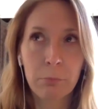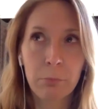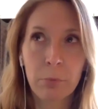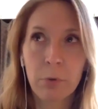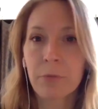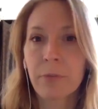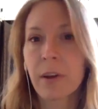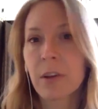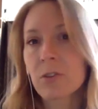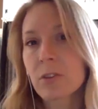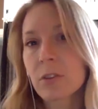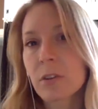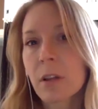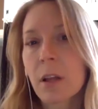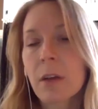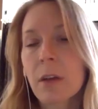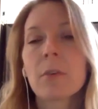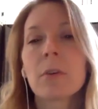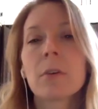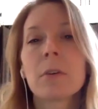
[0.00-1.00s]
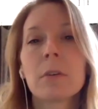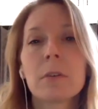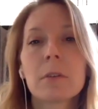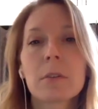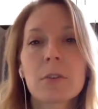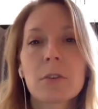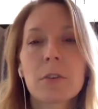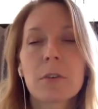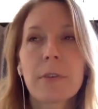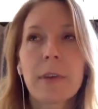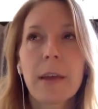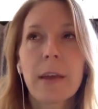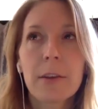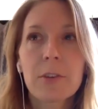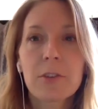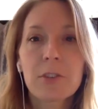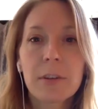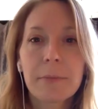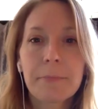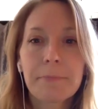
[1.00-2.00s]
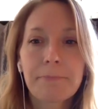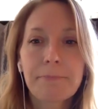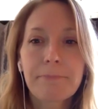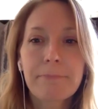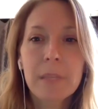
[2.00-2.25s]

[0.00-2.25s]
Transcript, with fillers: professional level certification.